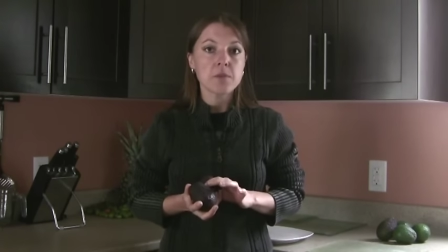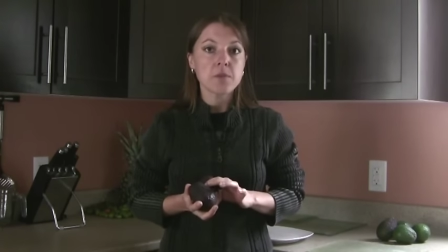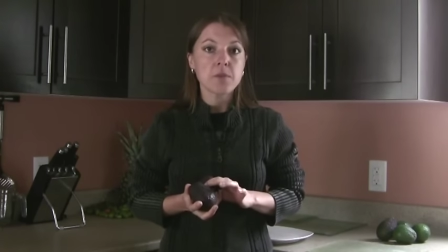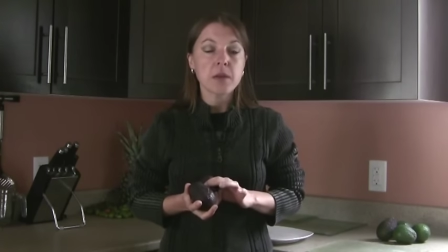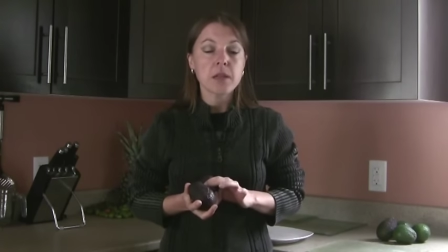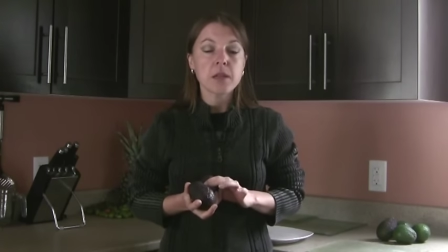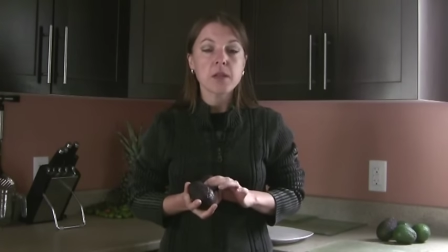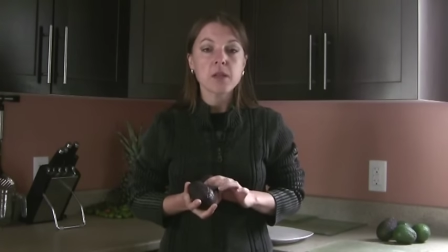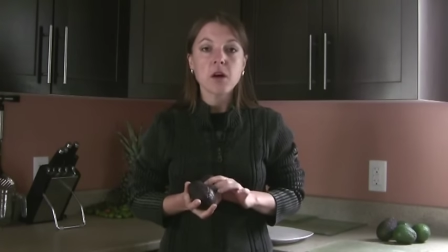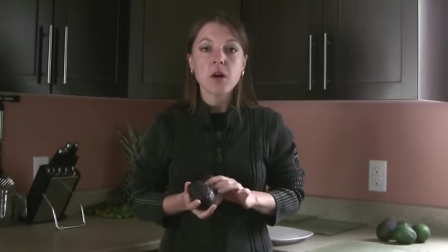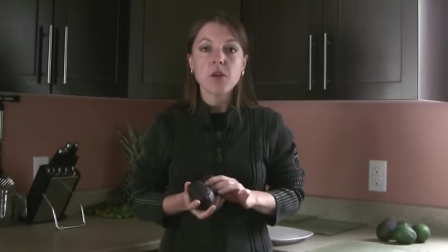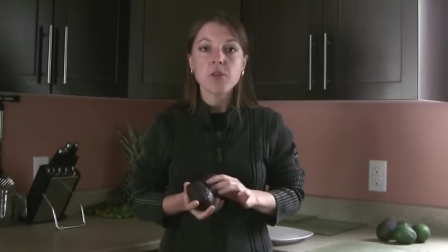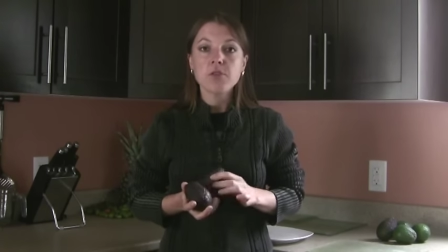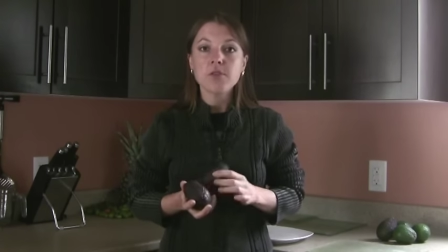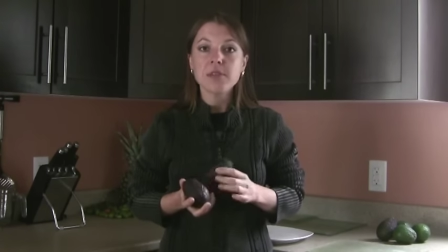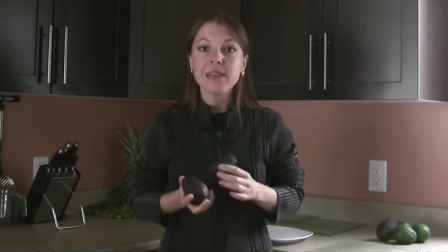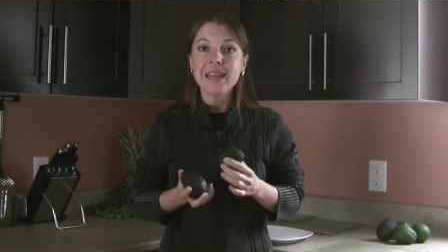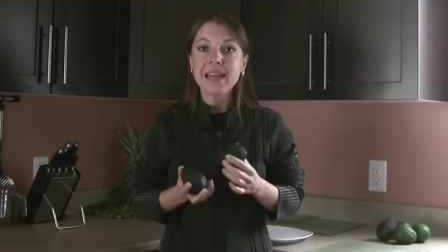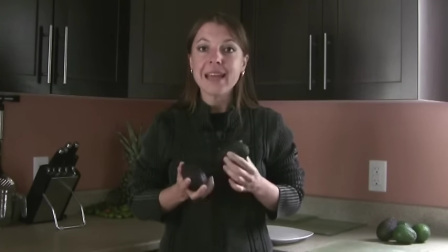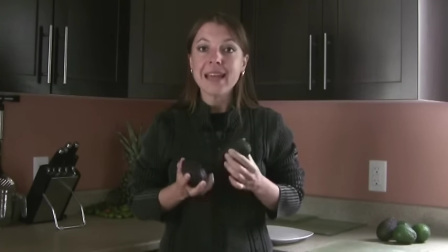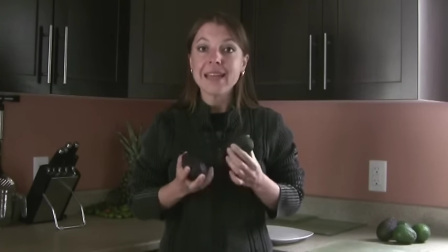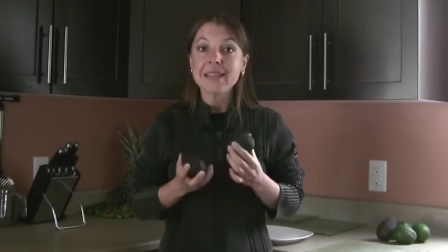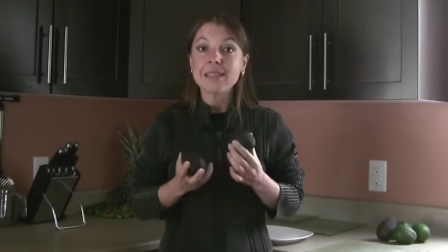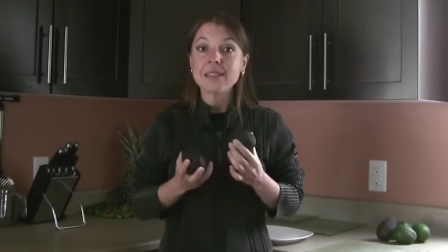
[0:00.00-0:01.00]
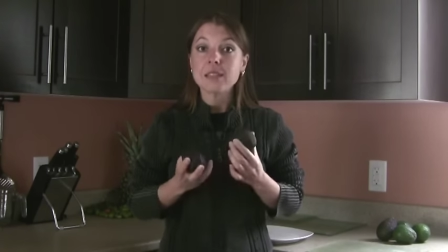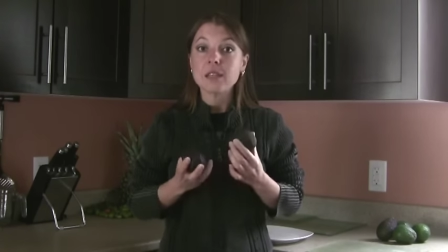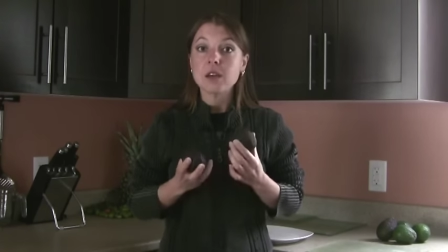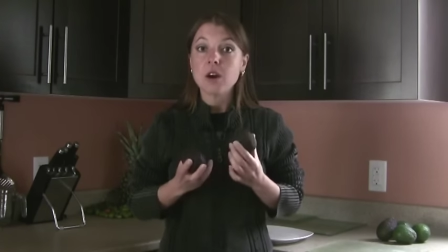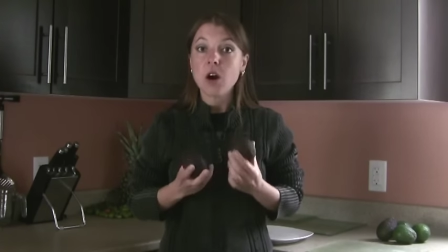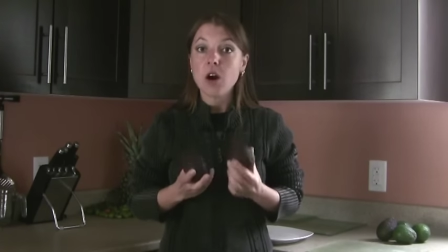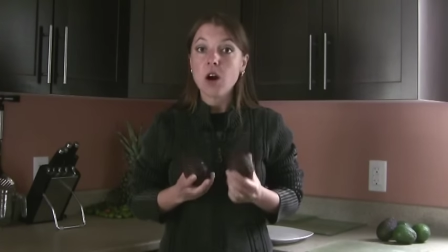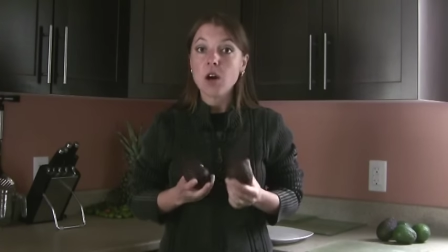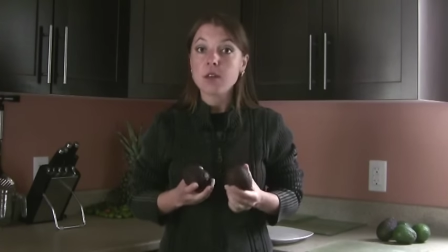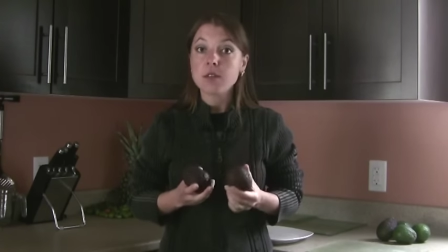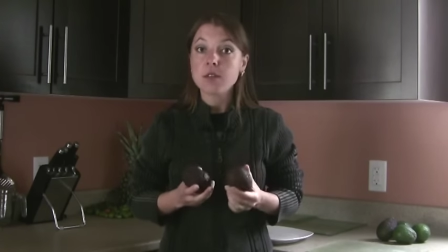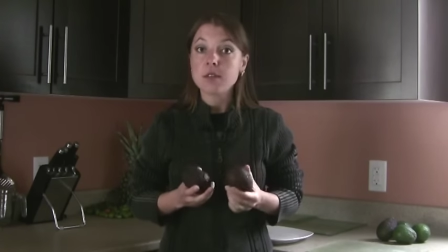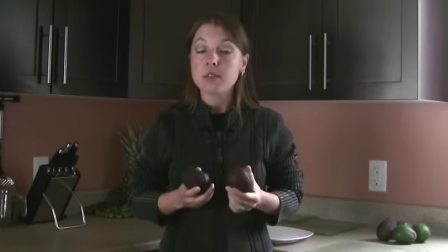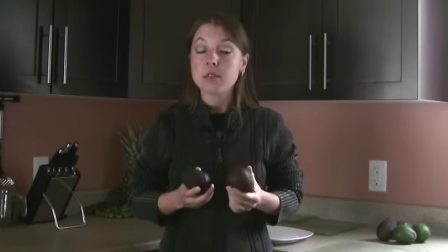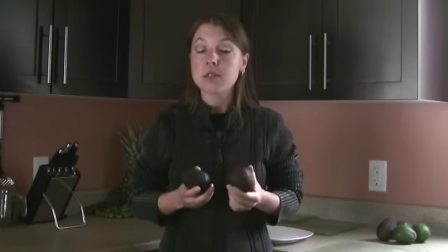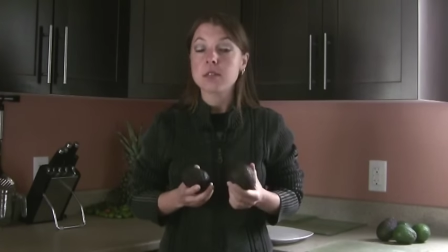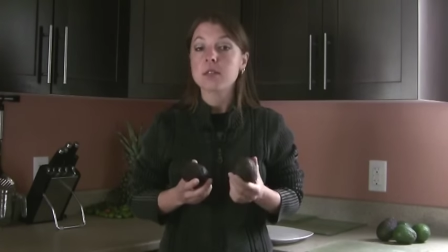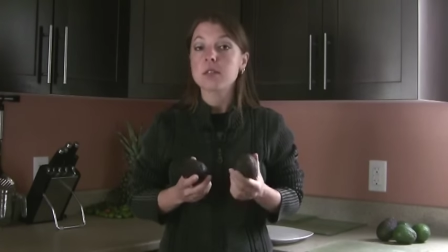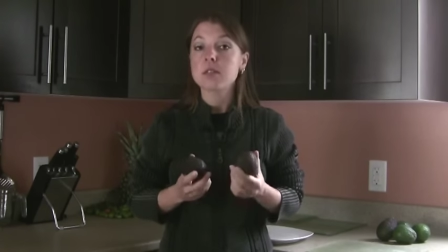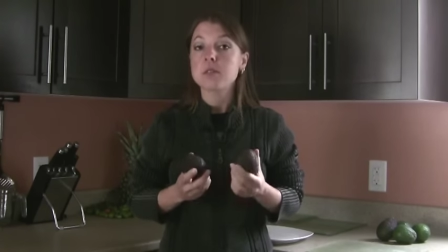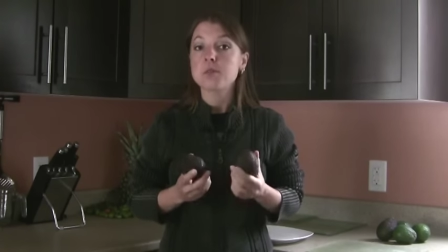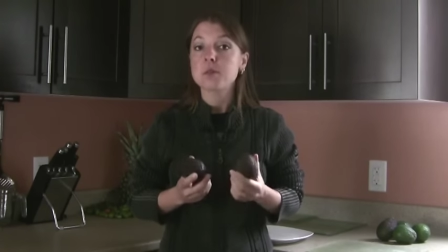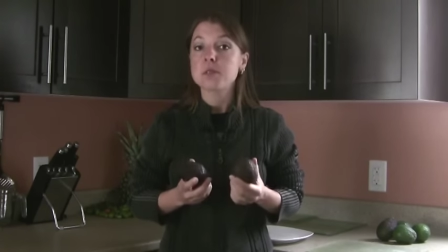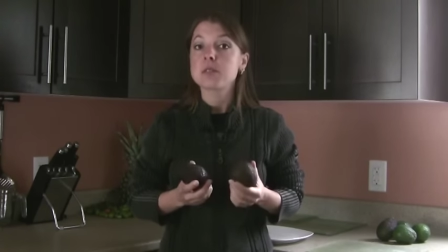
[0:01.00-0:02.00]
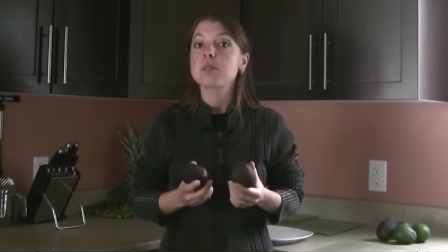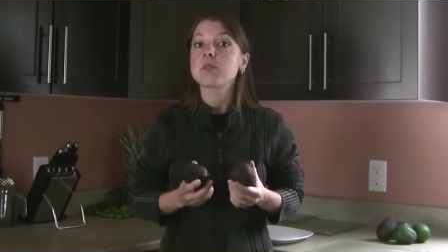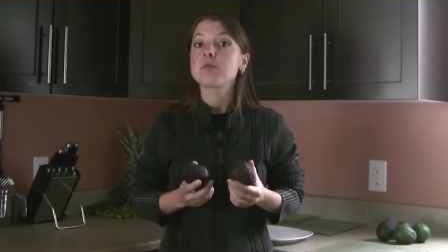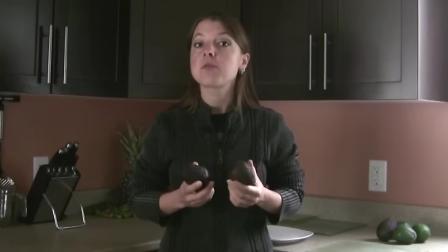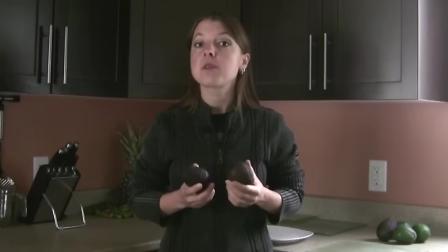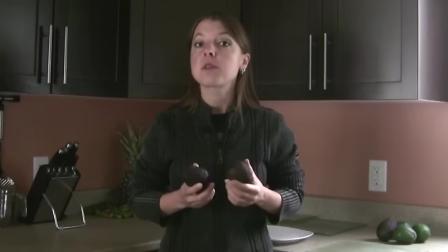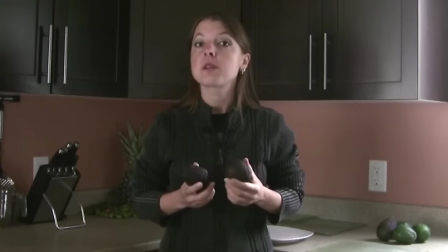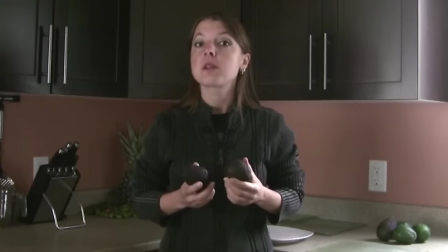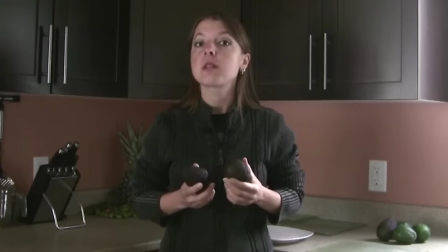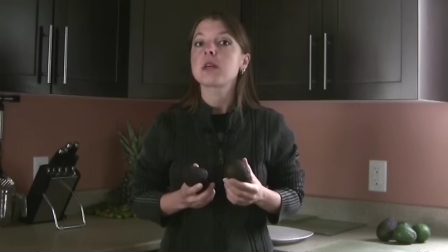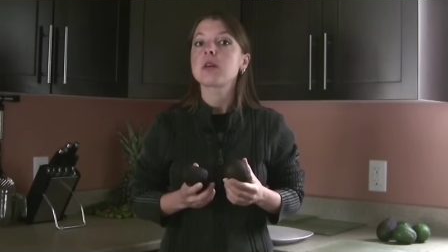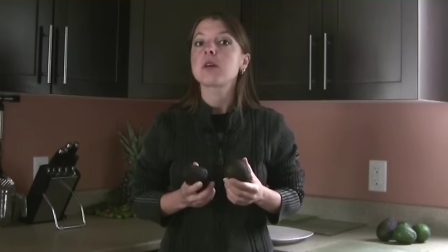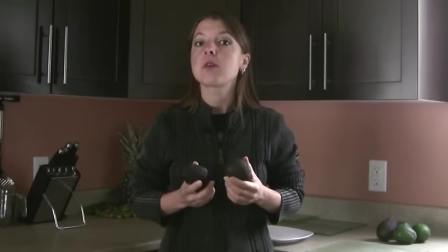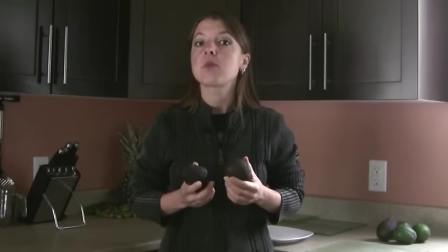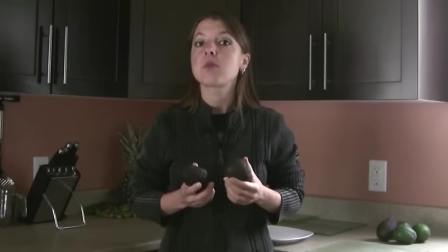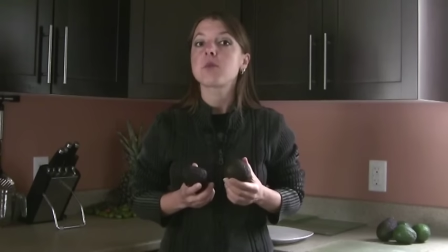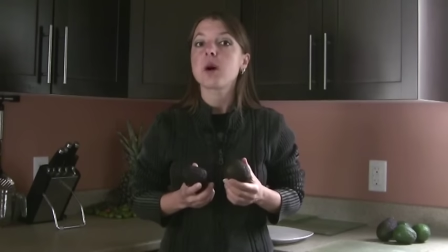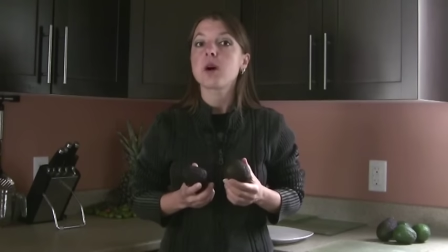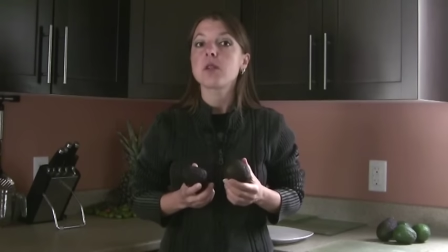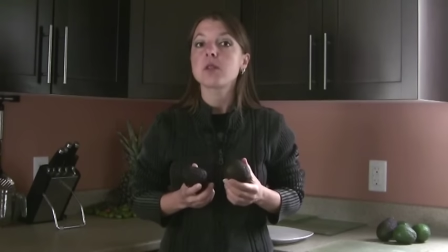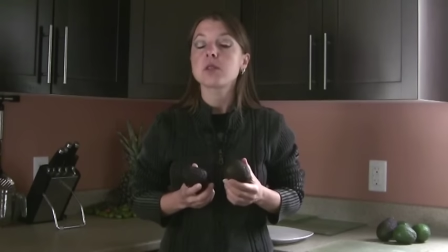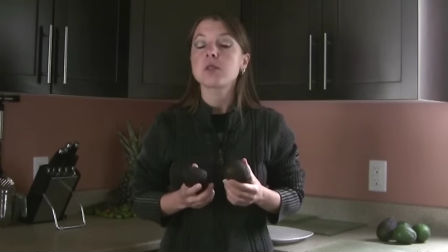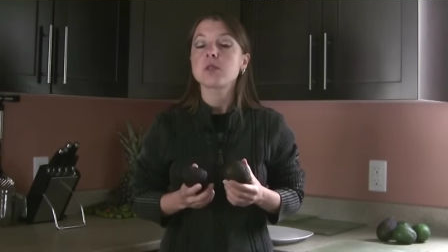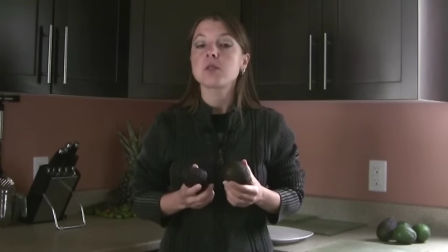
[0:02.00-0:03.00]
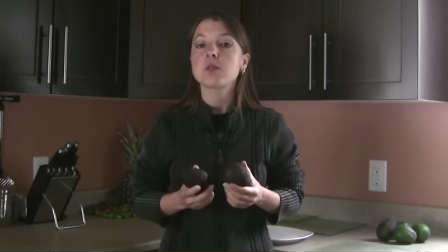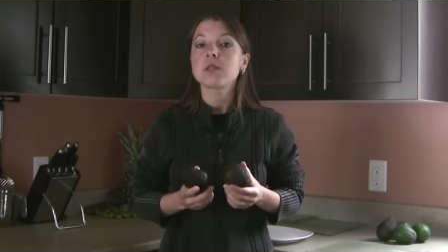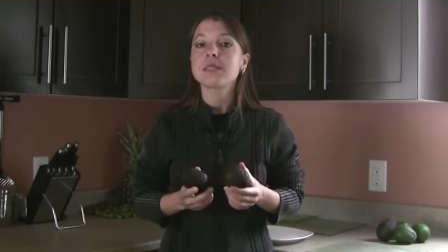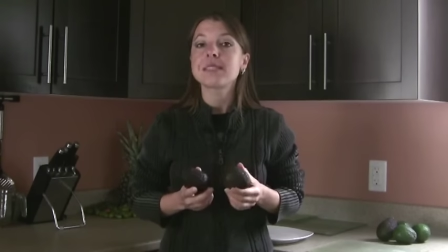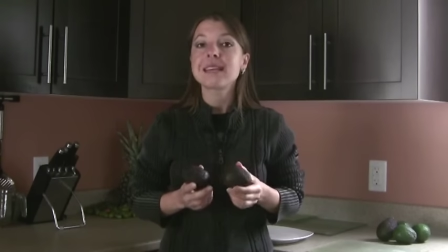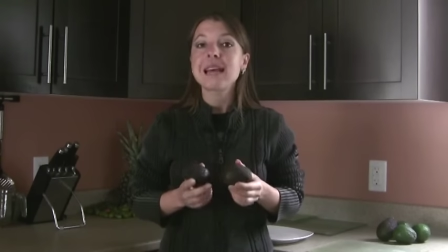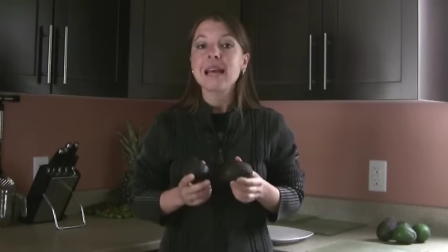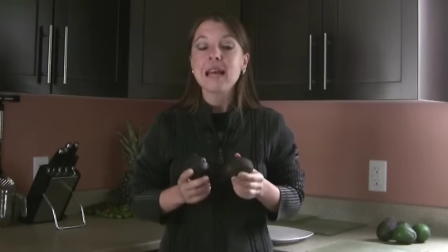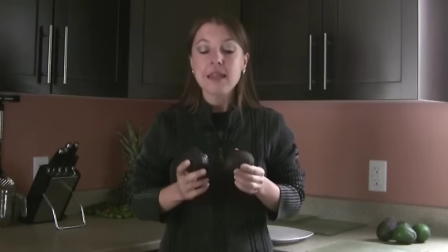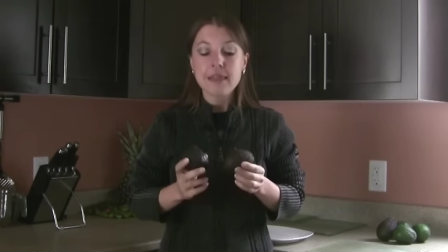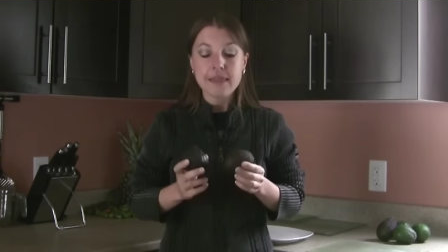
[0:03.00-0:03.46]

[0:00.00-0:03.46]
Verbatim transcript: but a lot of the antioxidants, specifically carotenoids,